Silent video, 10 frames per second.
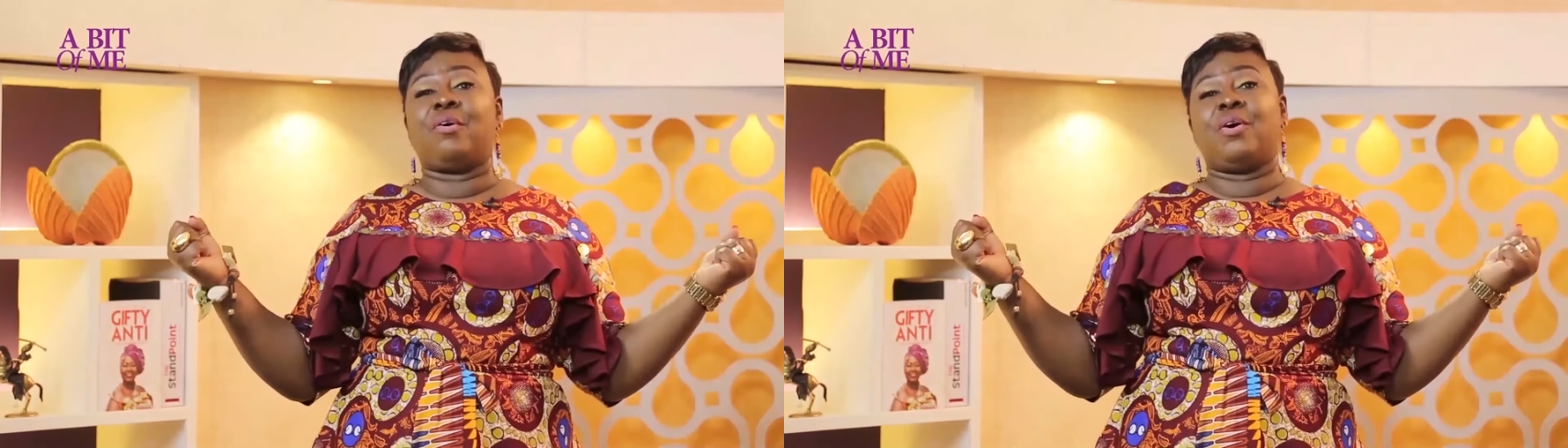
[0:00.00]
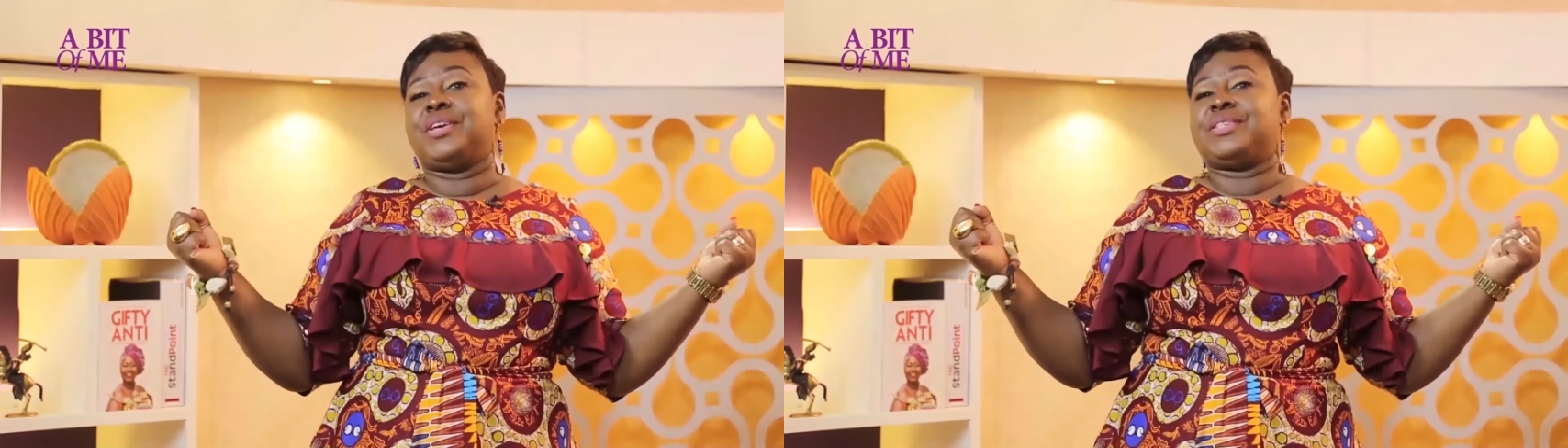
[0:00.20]

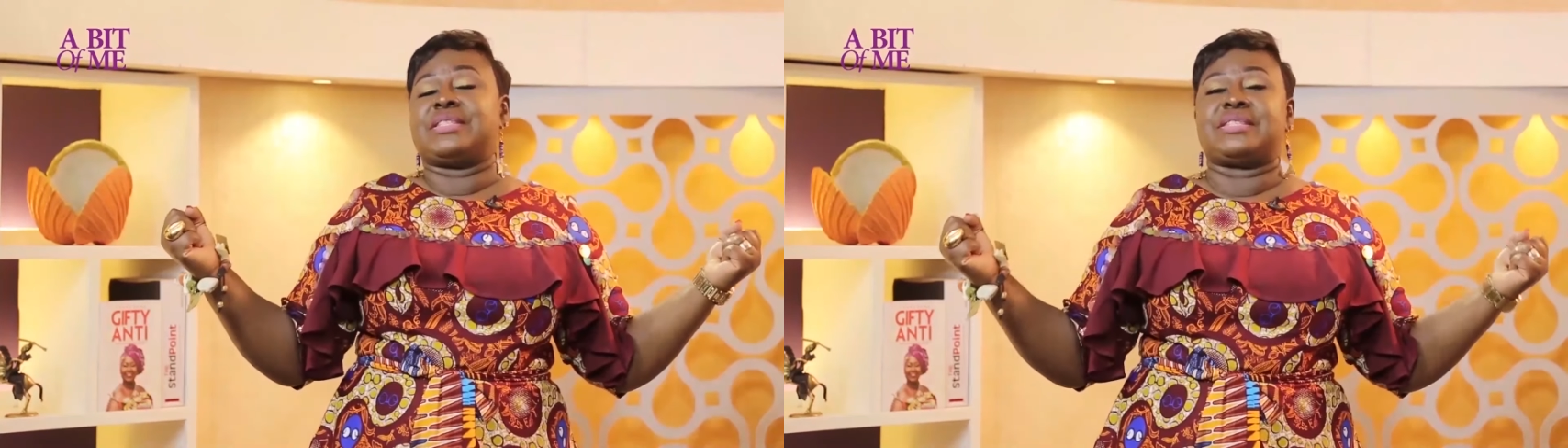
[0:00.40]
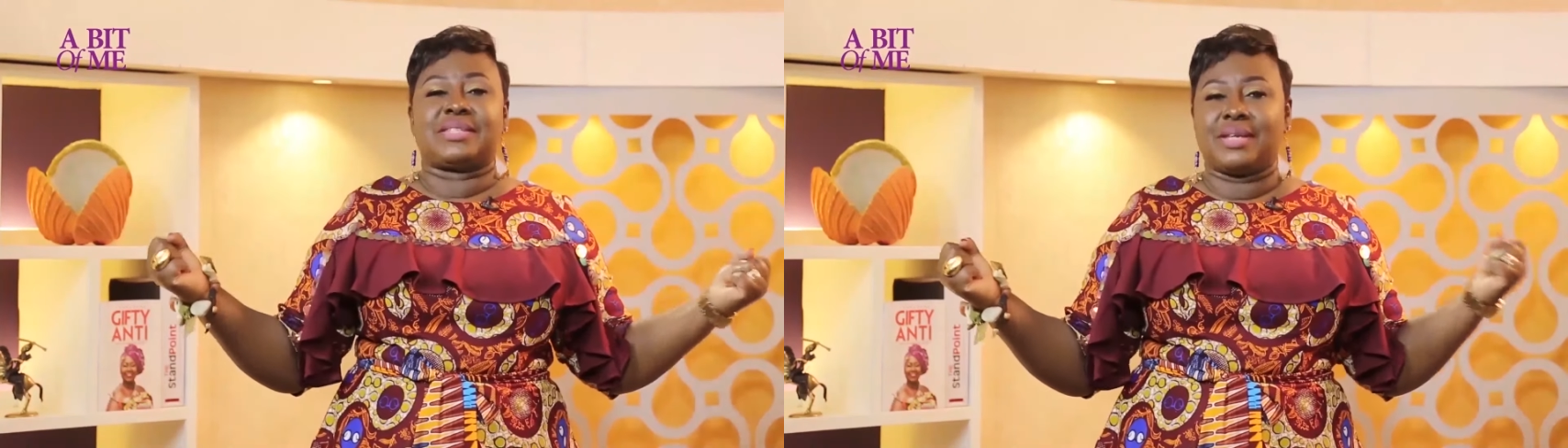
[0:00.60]

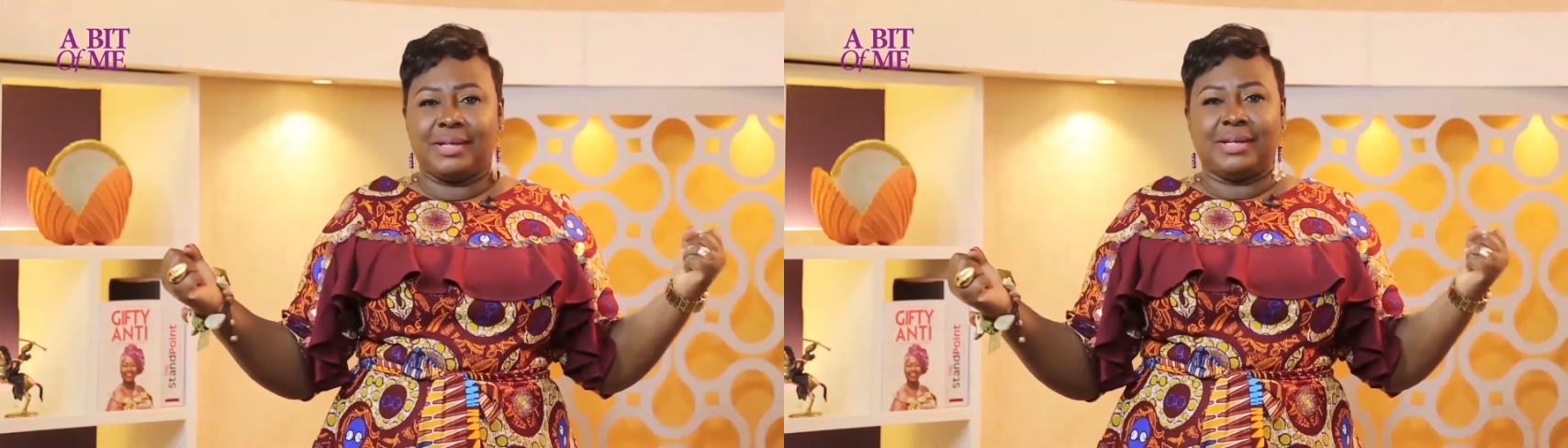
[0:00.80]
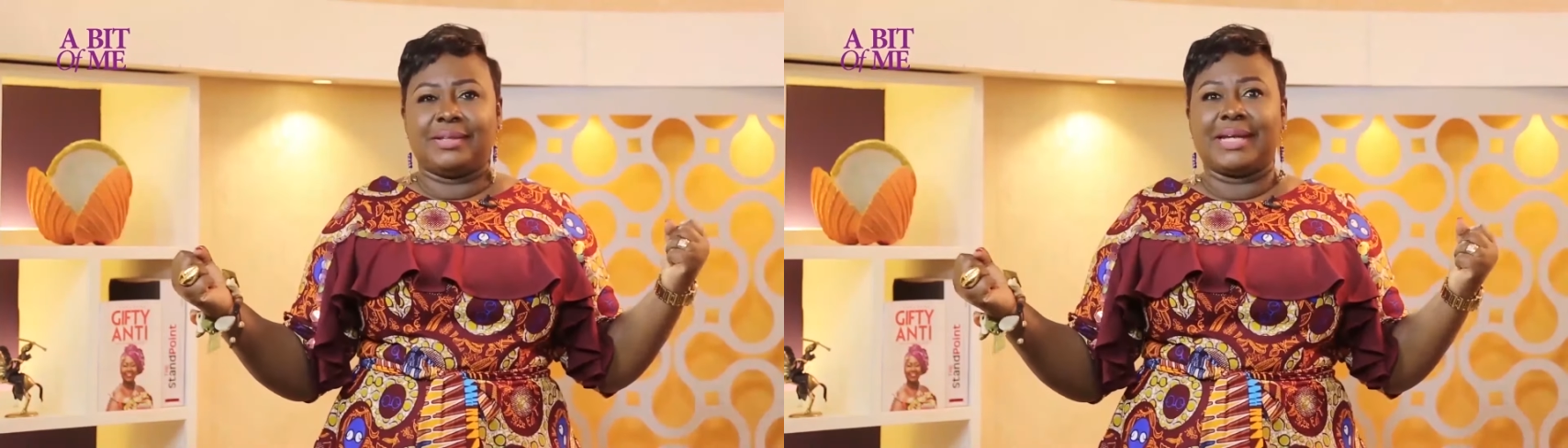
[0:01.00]
voice
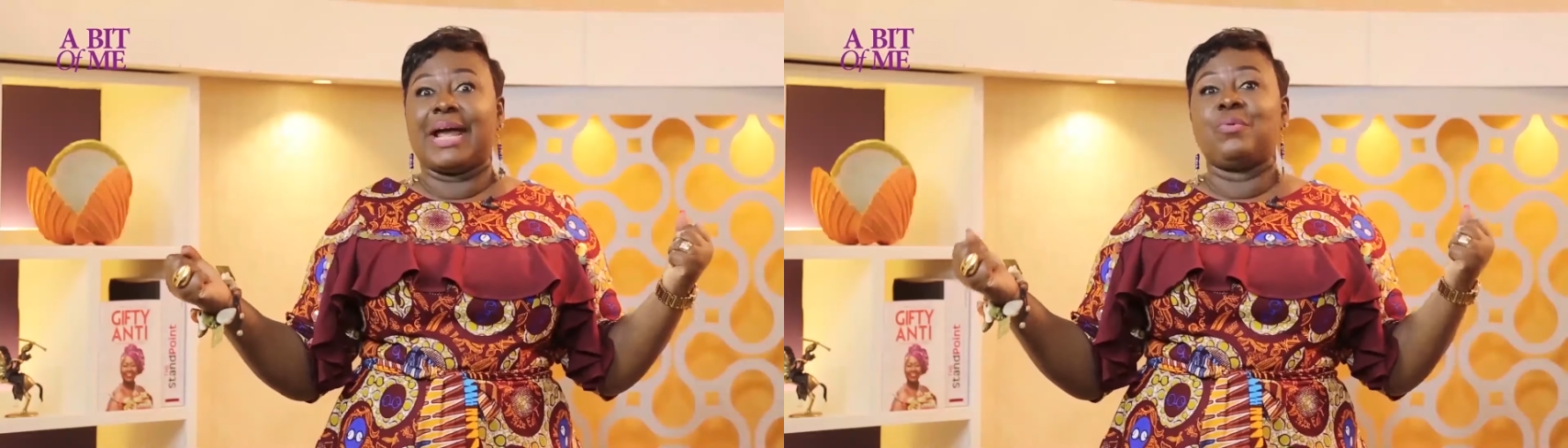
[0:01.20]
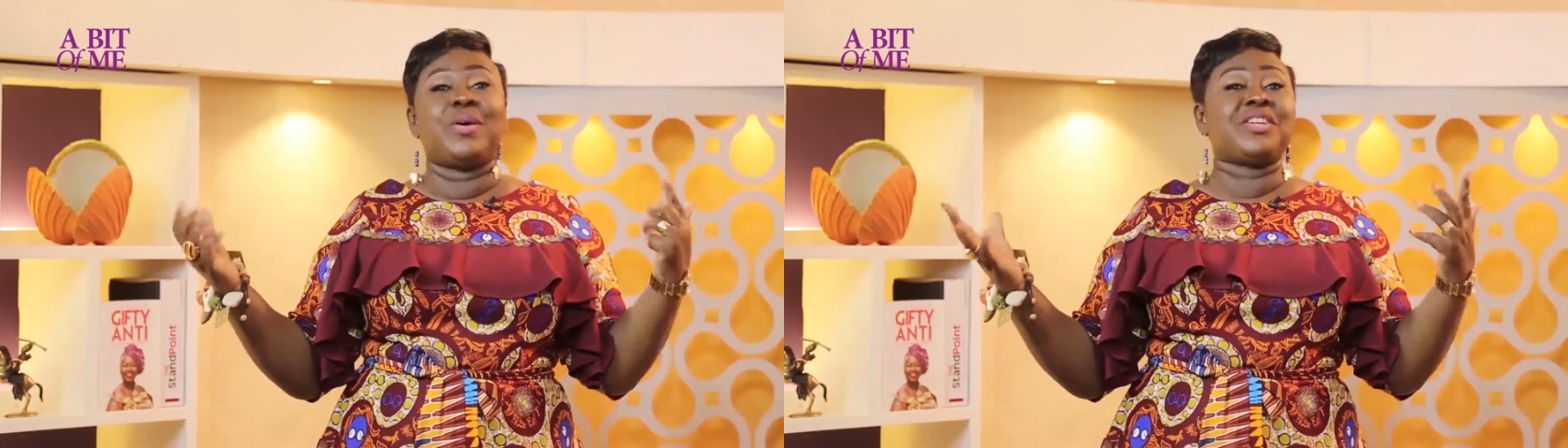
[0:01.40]

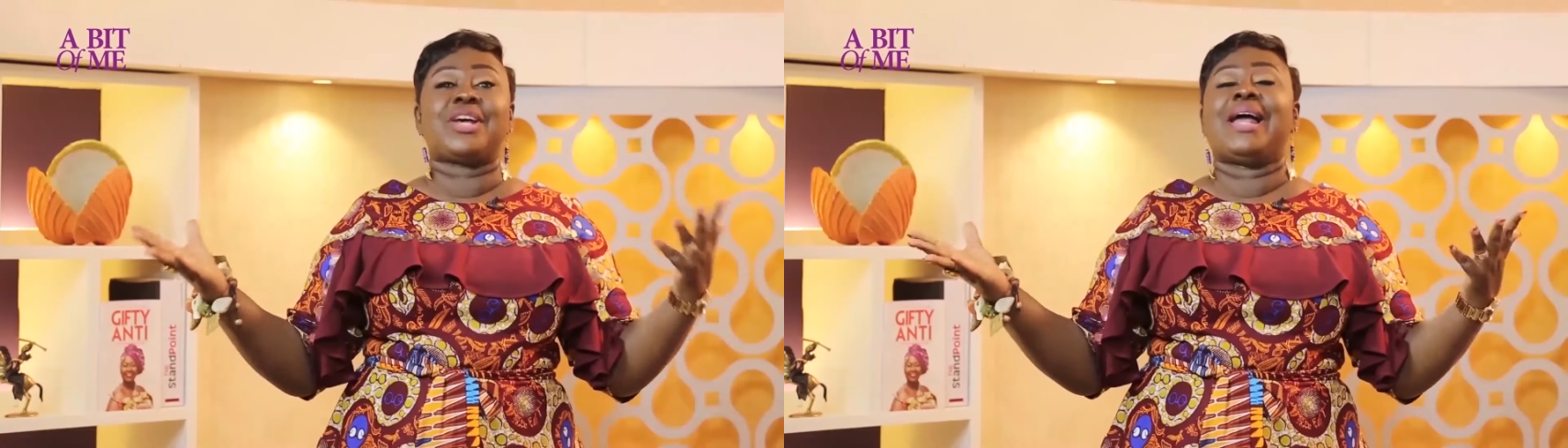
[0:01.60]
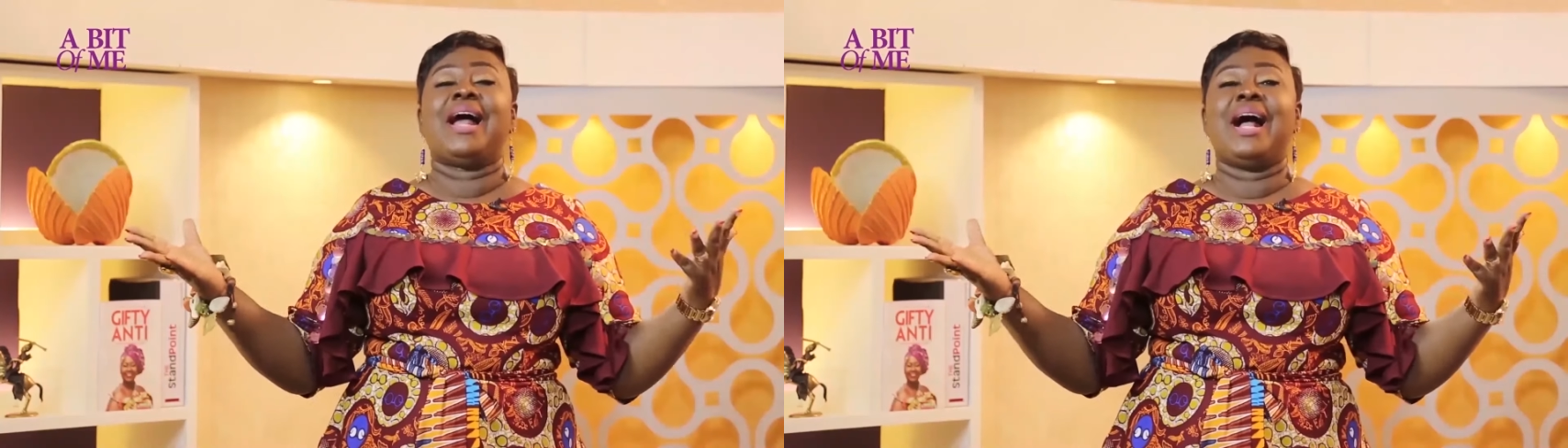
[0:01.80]
that I
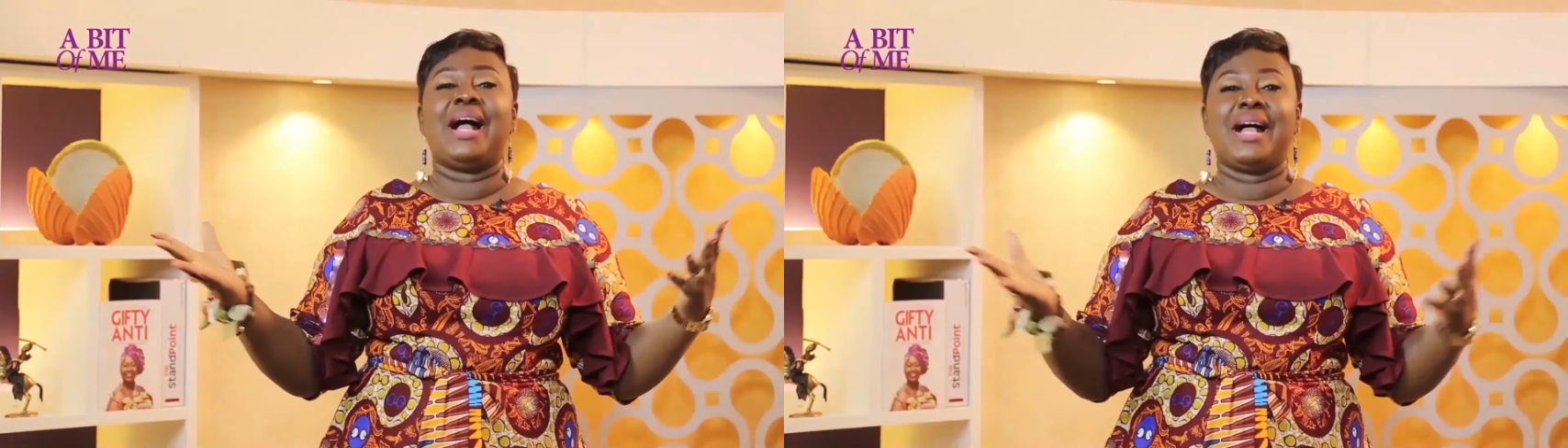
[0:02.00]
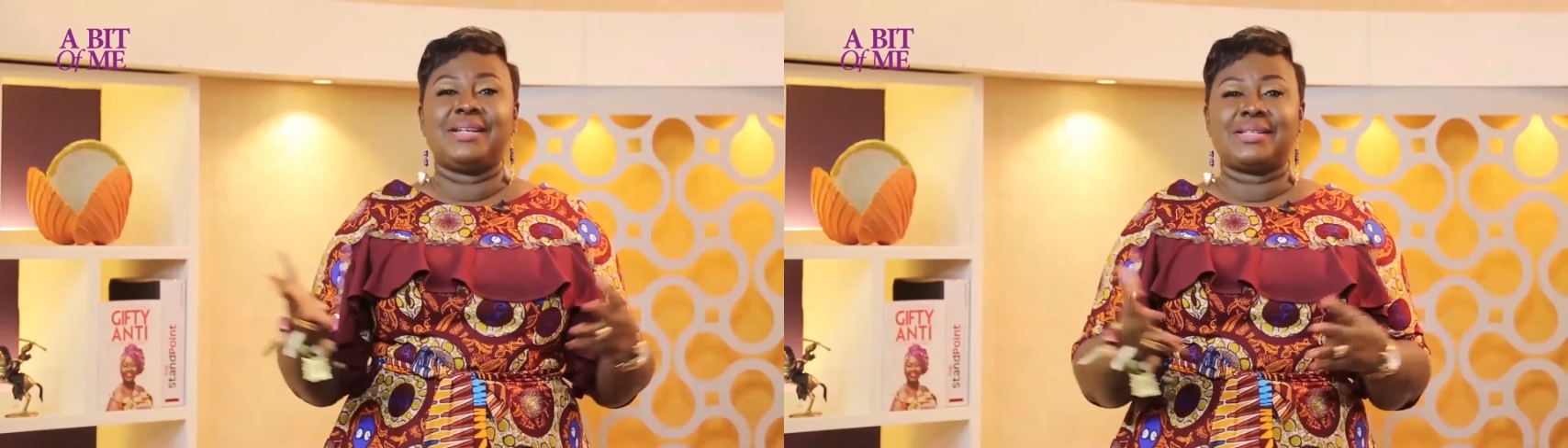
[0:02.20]
wish I
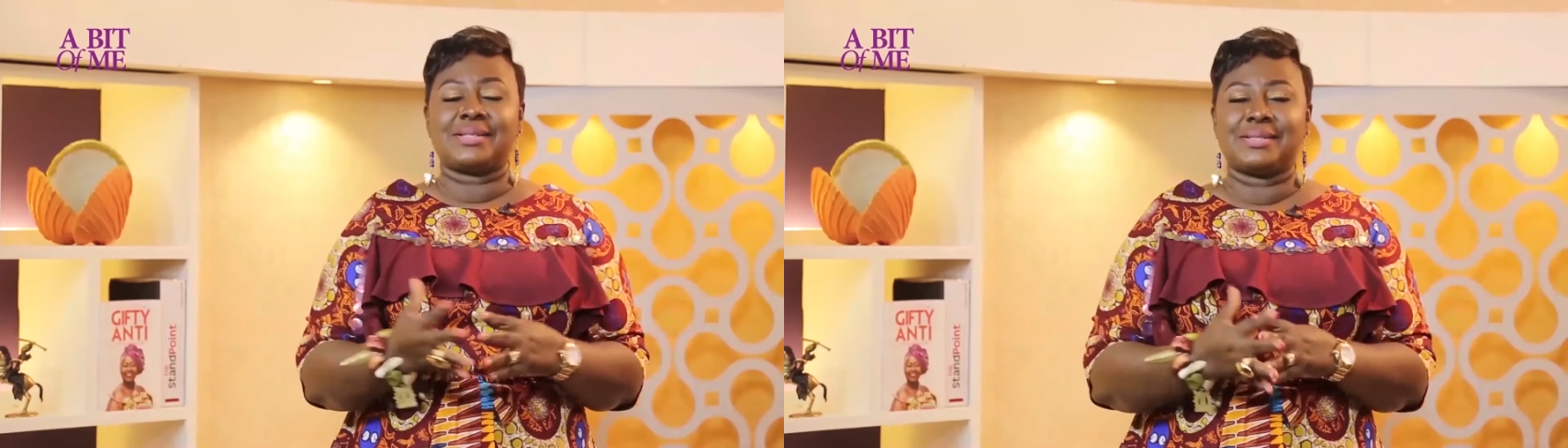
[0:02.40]
had.